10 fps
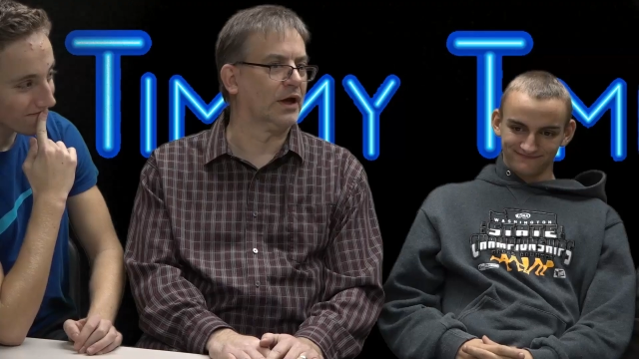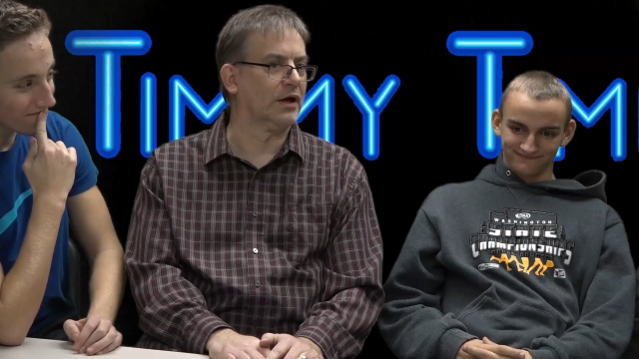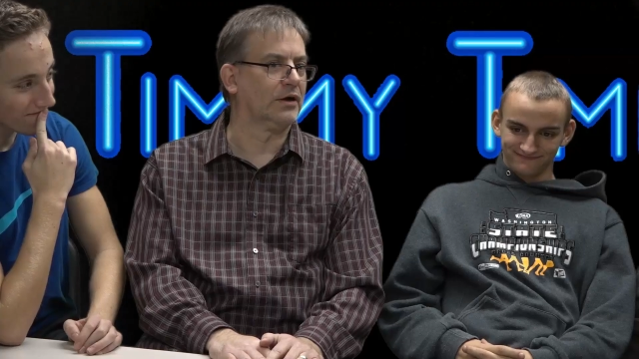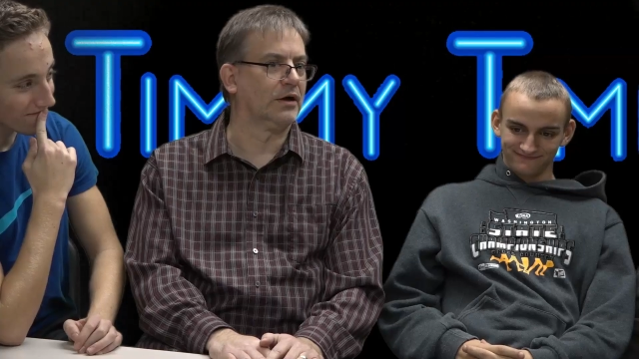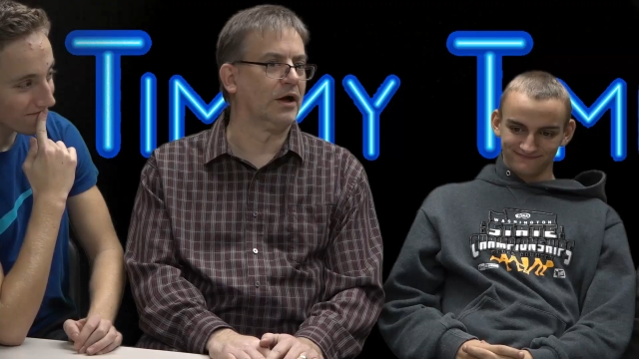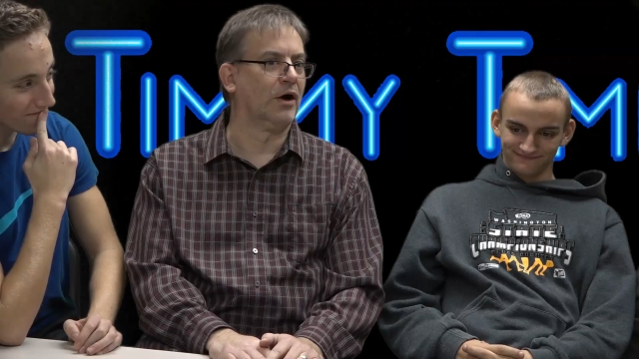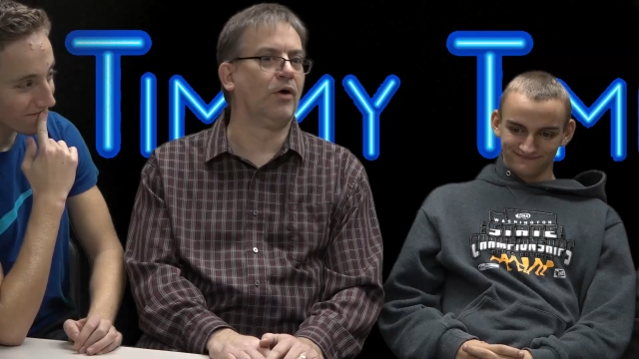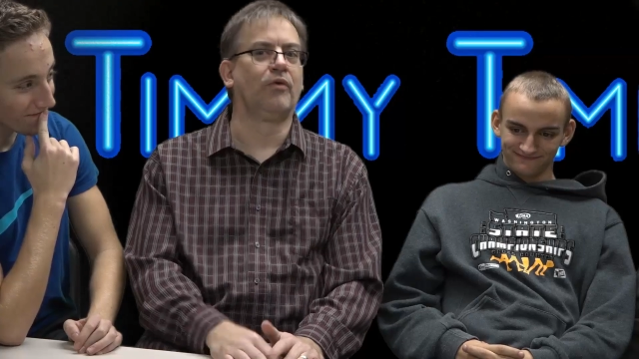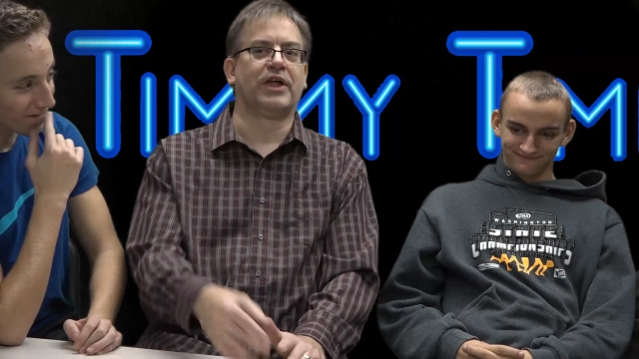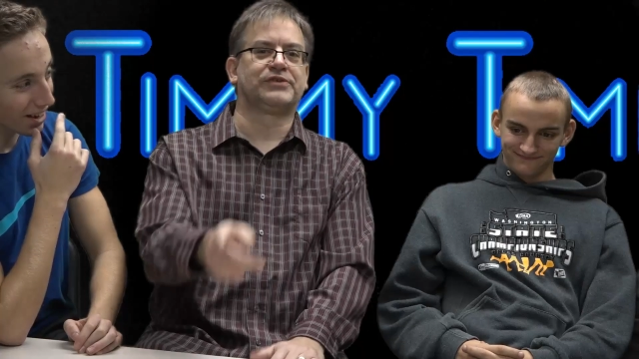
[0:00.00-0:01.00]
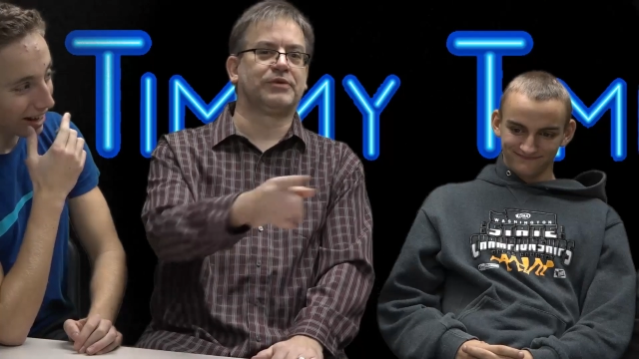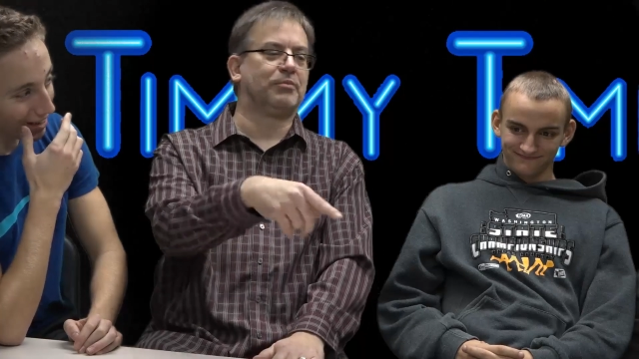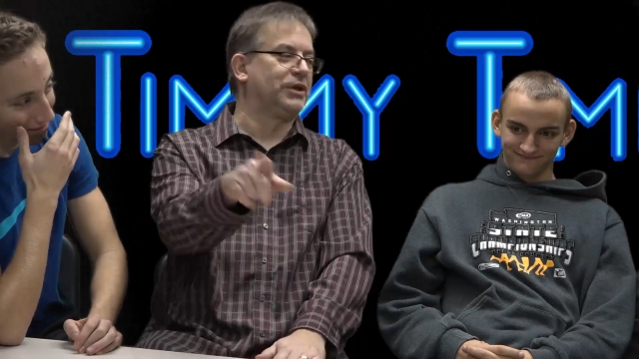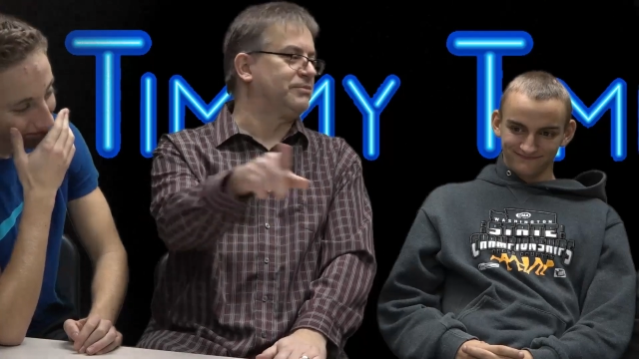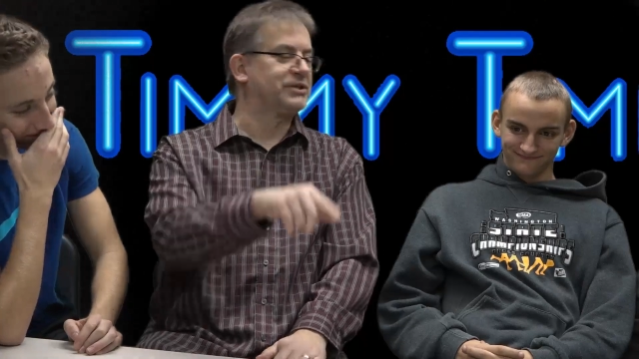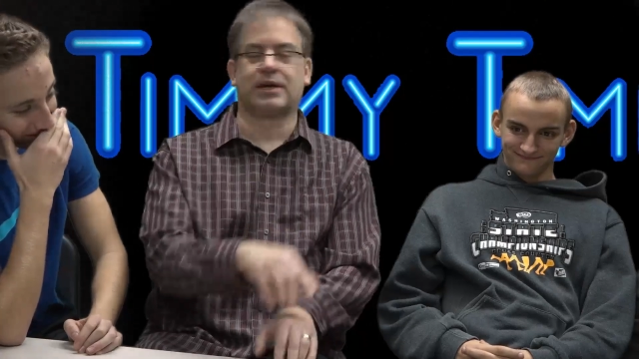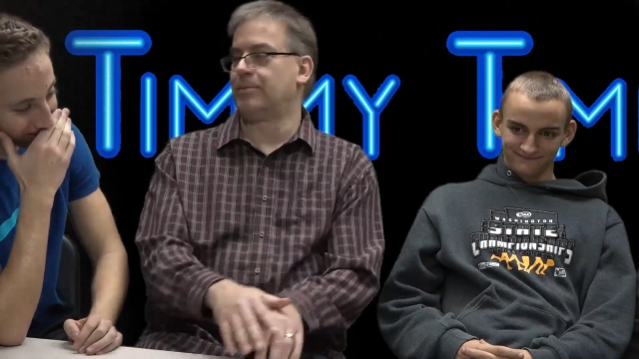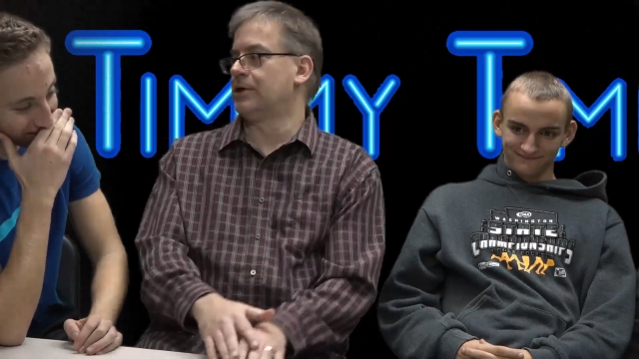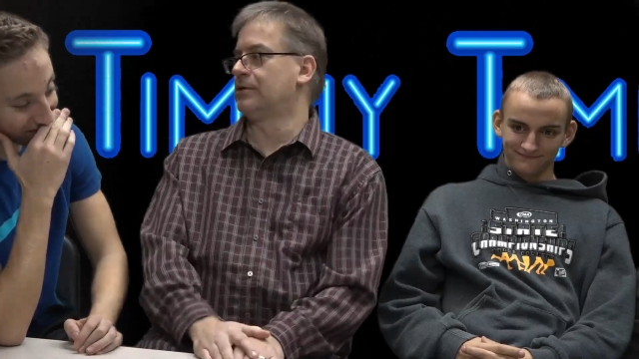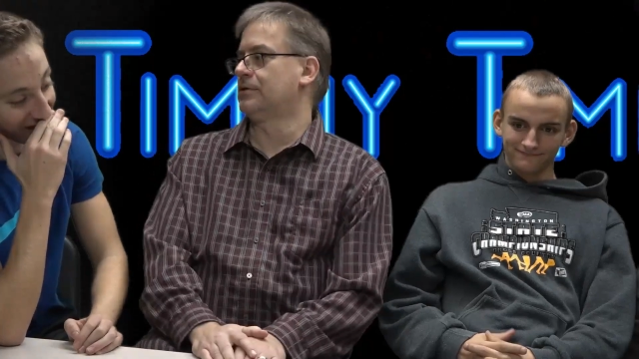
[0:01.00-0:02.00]
Speaker 1: Uh, oh, that's yeah. the
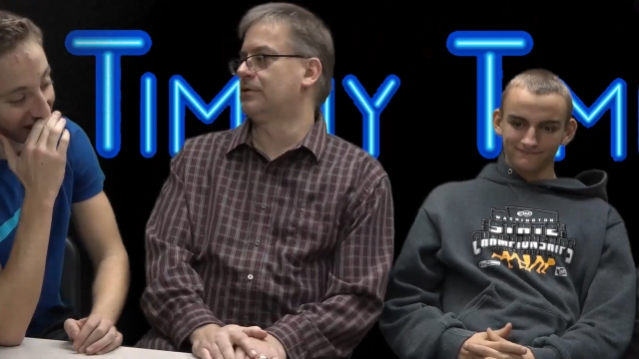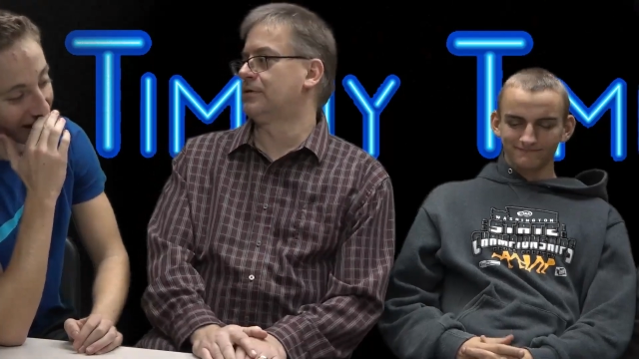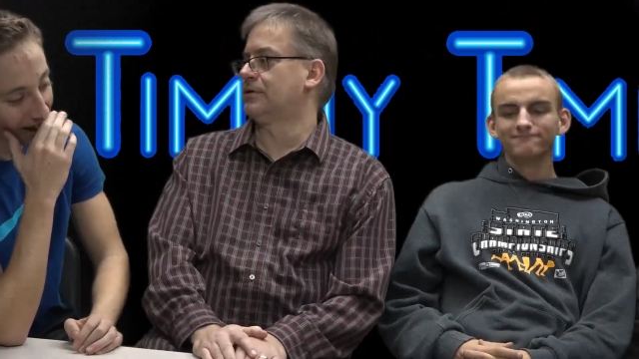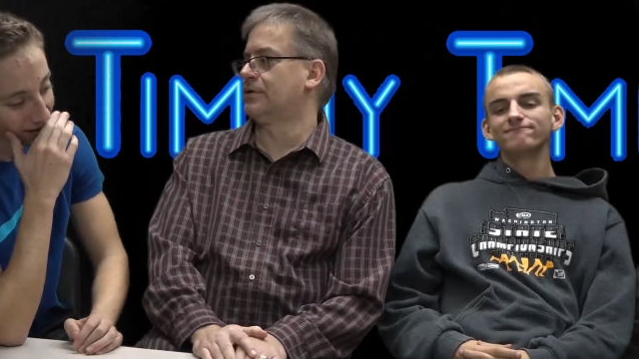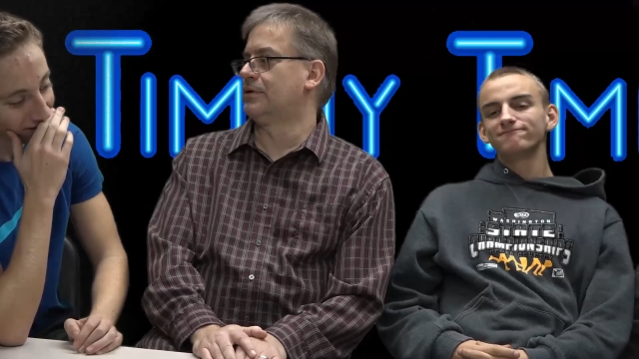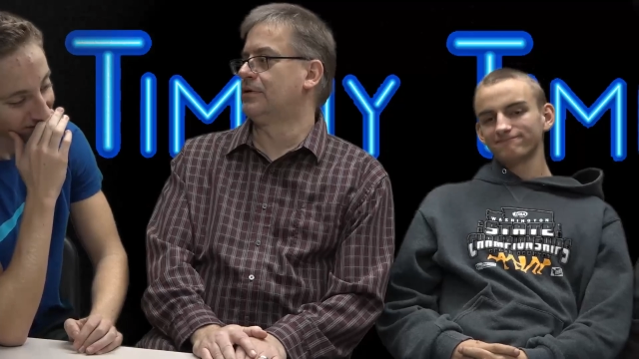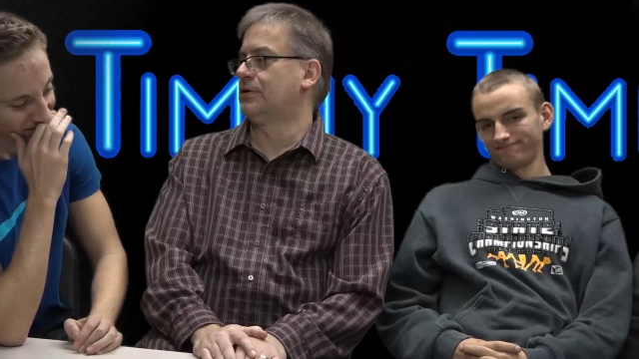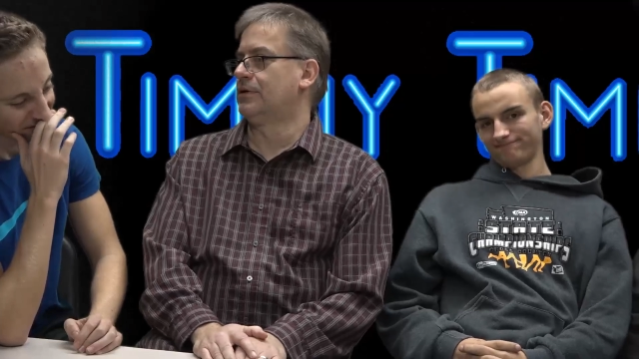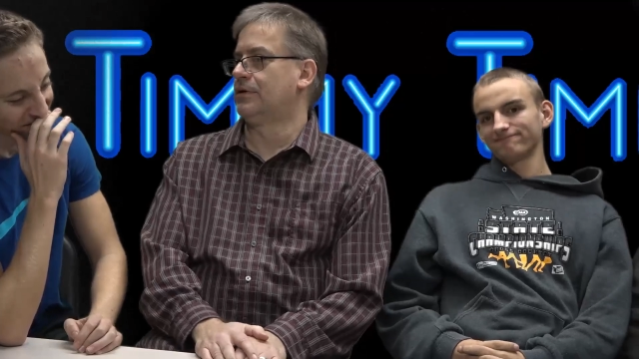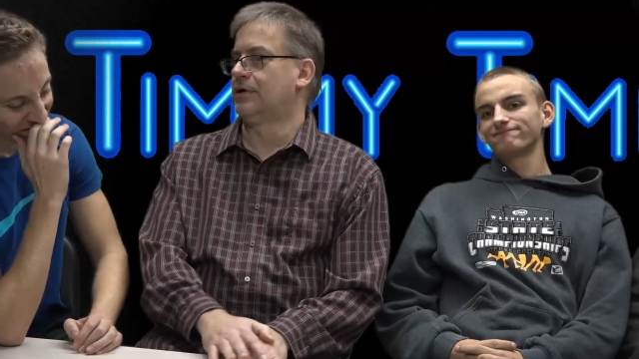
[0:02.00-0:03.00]
bleeps come in. Yeah. yeah.